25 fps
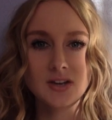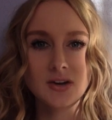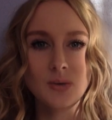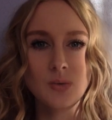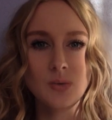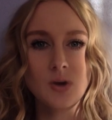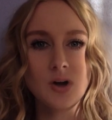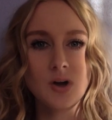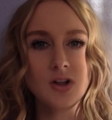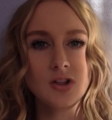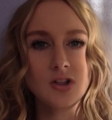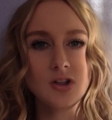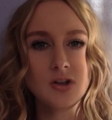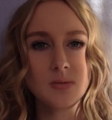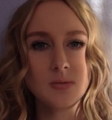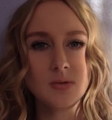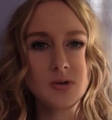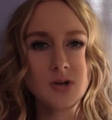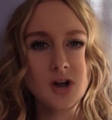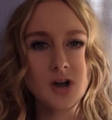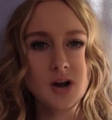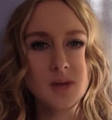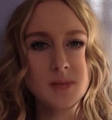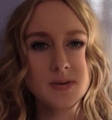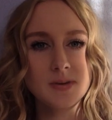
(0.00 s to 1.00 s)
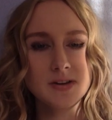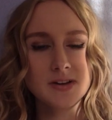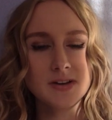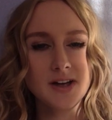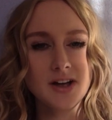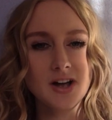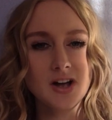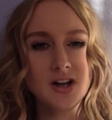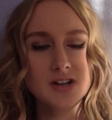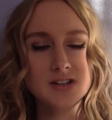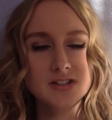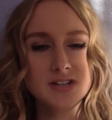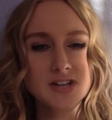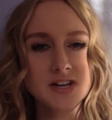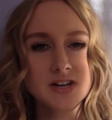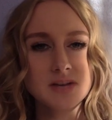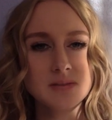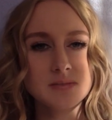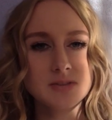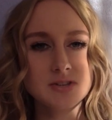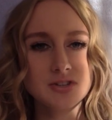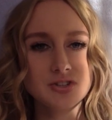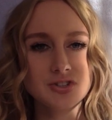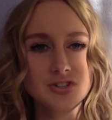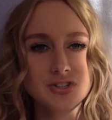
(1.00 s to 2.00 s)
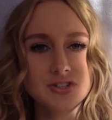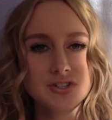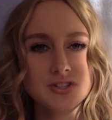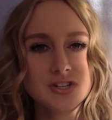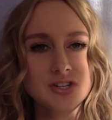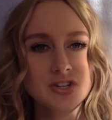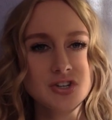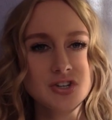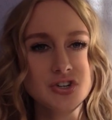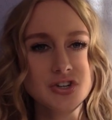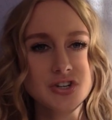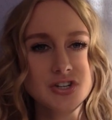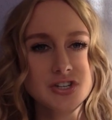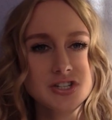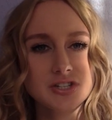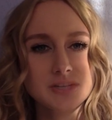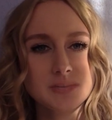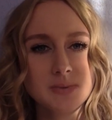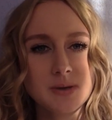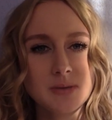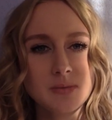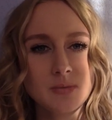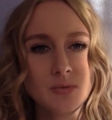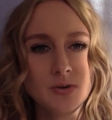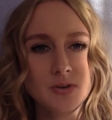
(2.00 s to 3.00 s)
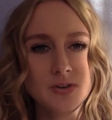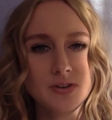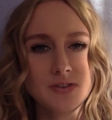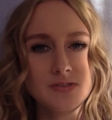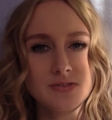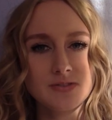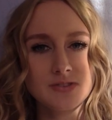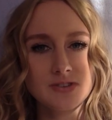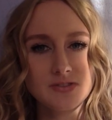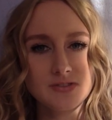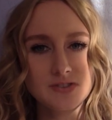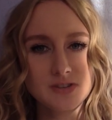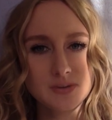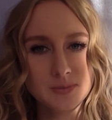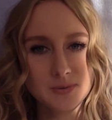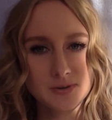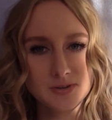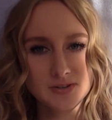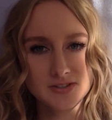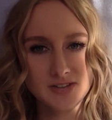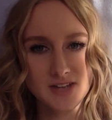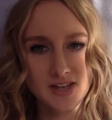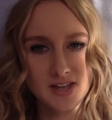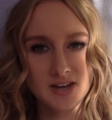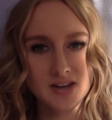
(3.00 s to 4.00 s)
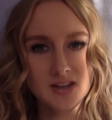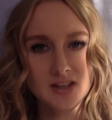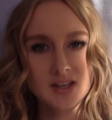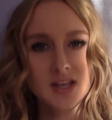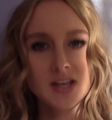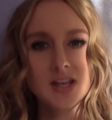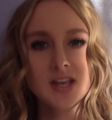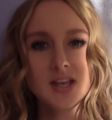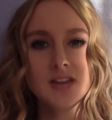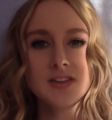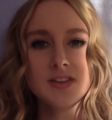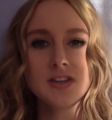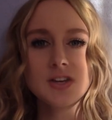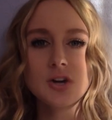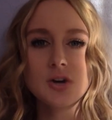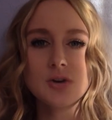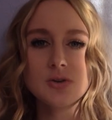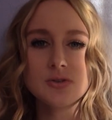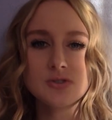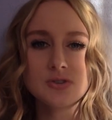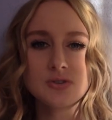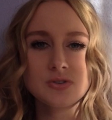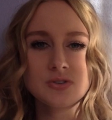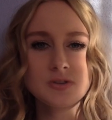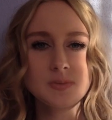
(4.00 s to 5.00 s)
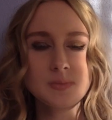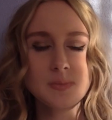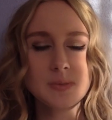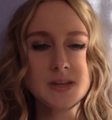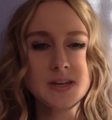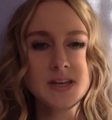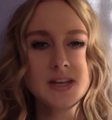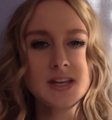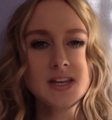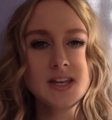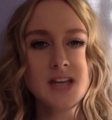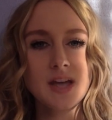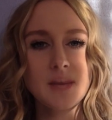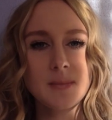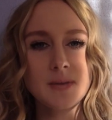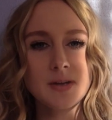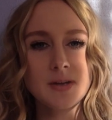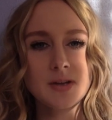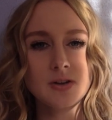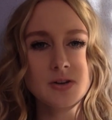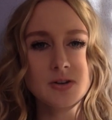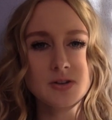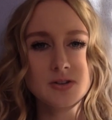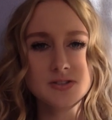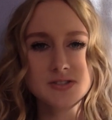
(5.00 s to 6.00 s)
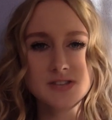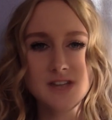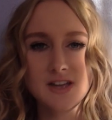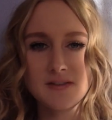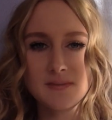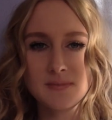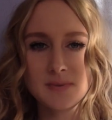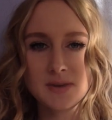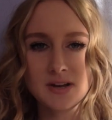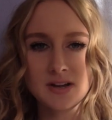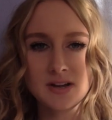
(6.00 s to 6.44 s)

While global carbon dioxide emissions increased by more than 50%, the ozone-depleting chemicals have been